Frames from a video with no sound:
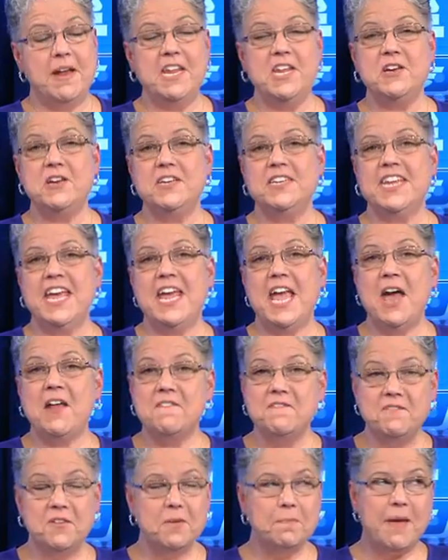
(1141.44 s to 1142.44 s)
the money, you can take
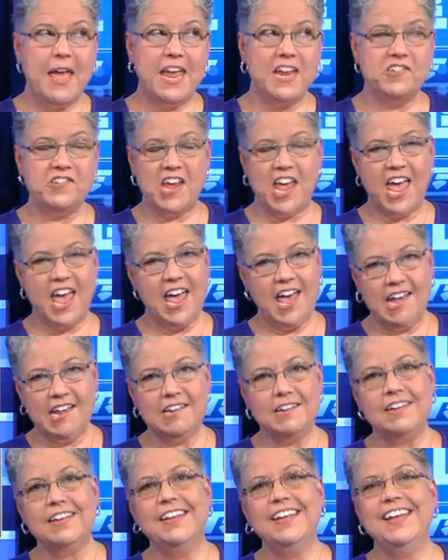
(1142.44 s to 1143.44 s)
out a full-page
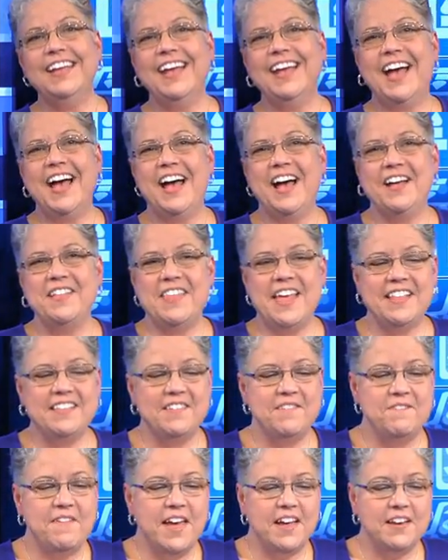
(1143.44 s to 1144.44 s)
ad. Uh,
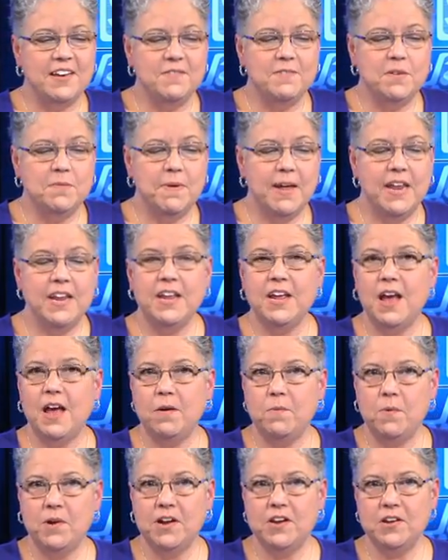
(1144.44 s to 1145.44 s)
that's effective, depending
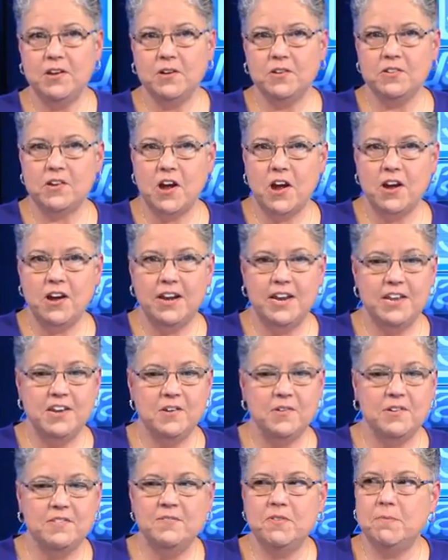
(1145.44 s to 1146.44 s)
on where you're targeting
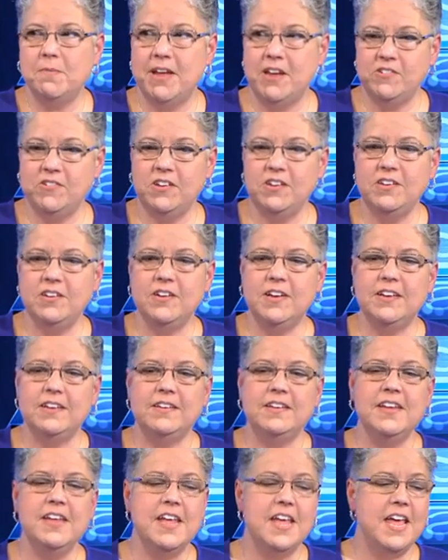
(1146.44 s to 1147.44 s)
your information. You
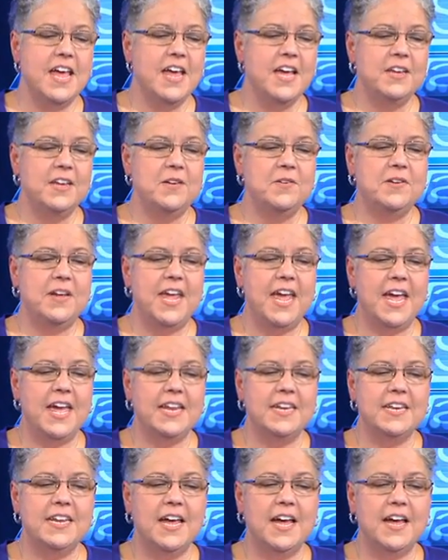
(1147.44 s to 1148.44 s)
can, you
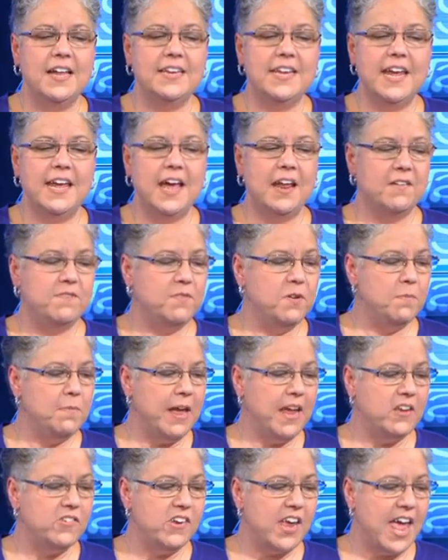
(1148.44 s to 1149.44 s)
can uh, take out a
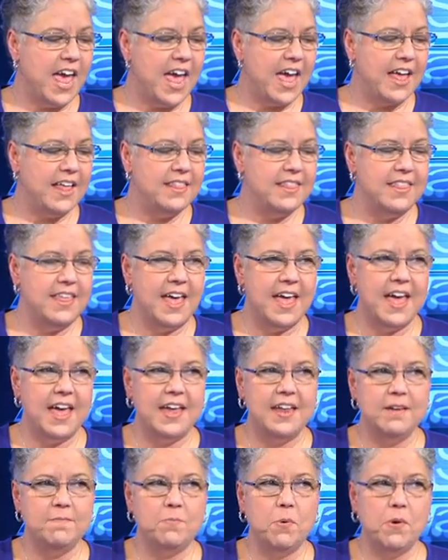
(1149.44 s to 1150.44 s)
full-page ad
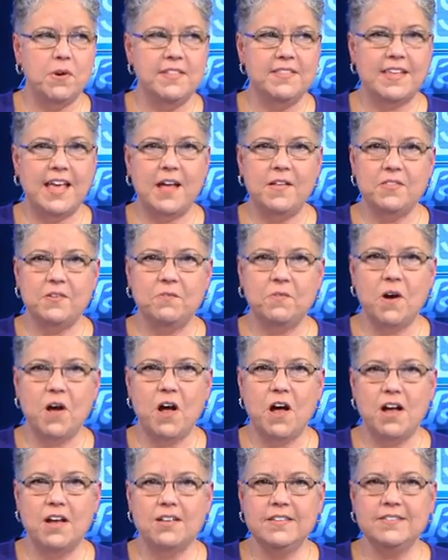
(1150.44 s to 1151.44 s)
that points out the
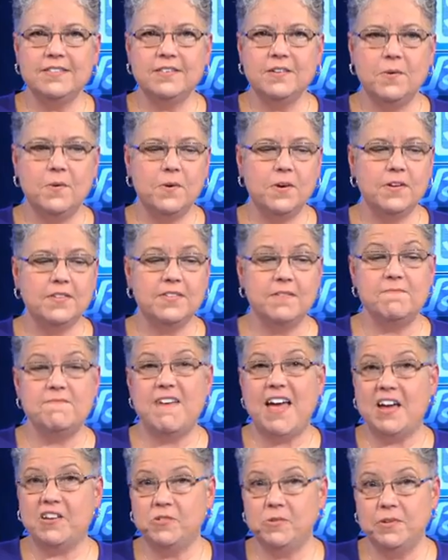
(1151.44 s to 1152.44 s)
wrongs or some
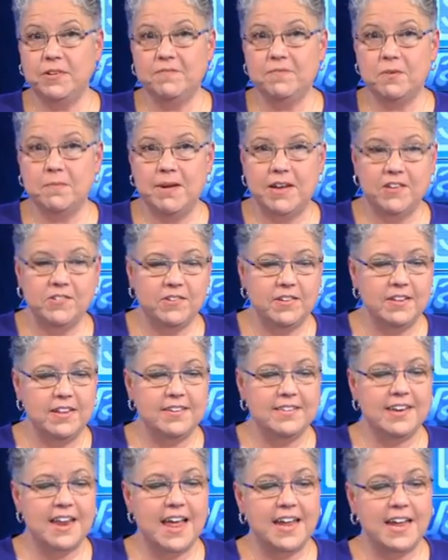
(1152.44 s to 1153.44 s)
factual information
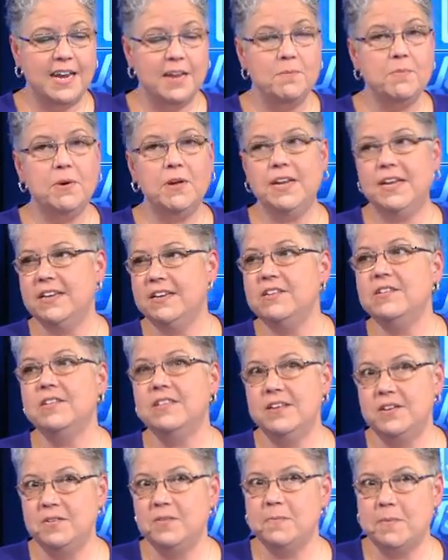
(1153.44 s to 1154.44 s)
that's not getting put into
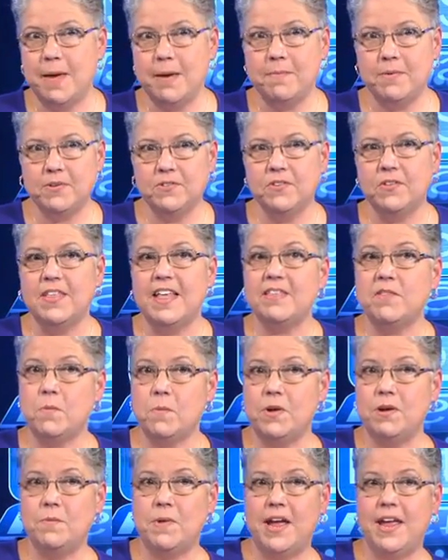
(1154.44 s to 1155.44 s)
the newspaper. So that's a
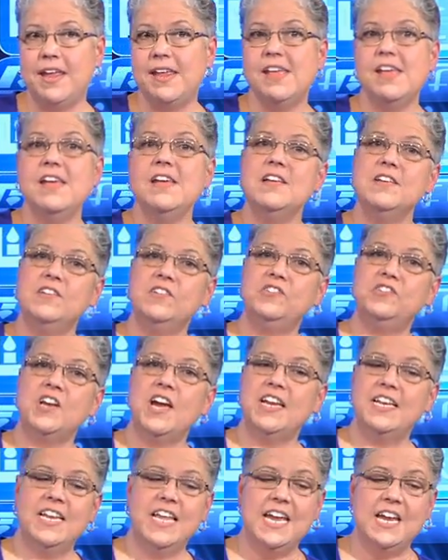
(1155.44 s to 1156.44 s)
one way to
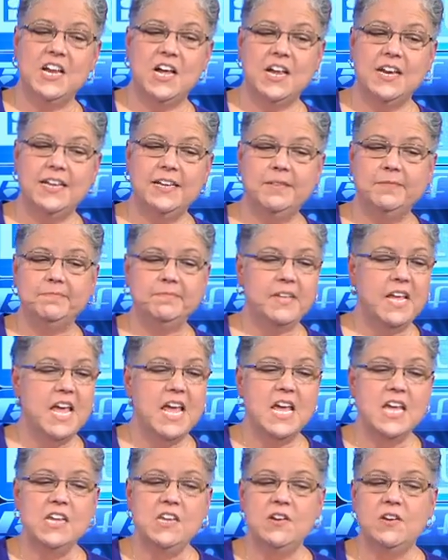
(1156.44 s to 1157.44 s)
shine light on it.
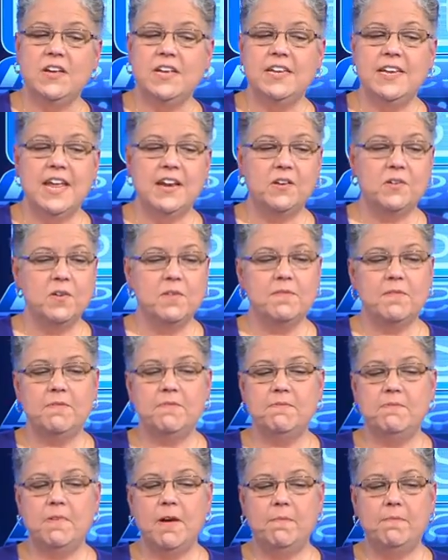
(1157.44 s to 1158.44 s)
You can get a group of,
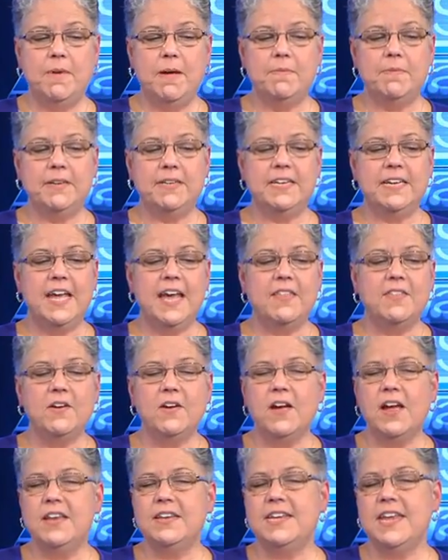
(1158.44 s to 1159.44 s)
of people
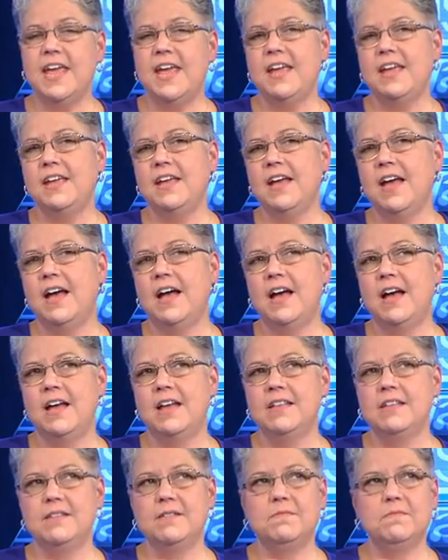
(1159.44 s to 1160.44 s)
together and take
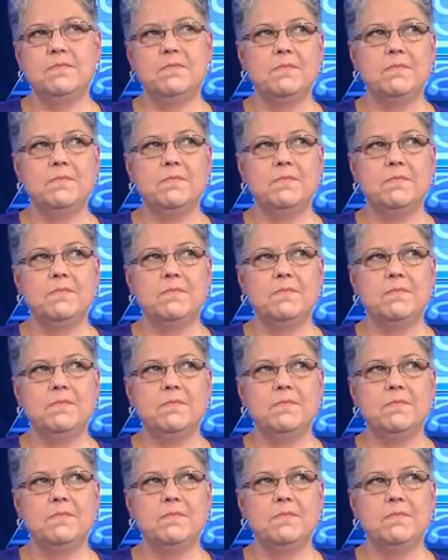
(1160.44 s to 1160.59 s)
uh,